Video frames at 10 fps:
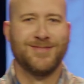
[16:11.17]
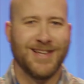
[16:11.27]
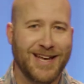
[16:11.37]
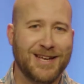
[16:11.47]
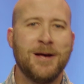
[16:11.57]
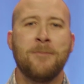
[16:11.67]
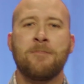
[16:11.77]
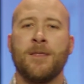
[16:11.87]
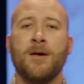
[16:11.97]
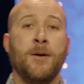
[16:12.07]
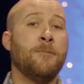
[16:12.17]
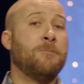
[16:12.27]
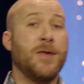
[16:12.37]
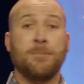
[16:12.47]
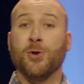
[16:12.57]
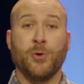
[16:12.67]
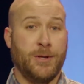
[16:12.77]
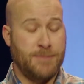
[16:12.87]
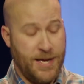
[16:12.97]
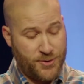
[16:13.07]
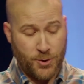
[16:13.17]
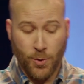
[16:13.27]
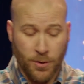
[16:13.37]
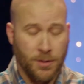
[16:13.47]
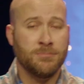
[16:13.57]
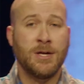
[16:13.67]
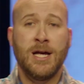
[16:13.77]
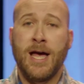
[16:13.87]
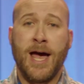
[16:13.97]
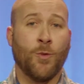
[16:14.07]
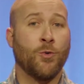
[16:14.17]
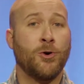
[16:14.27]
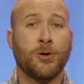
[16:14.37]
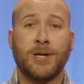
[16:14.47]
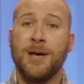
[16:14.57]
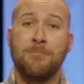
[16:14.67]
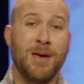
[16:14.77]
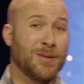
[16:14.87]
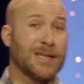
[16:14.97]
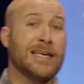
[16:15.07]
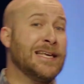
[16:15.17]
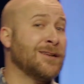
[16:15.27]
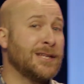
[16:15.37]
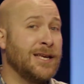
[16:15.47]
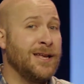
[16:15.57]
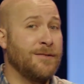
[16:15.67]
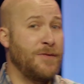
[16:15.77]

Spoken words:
Like they blew it at school, at work, maybe legally.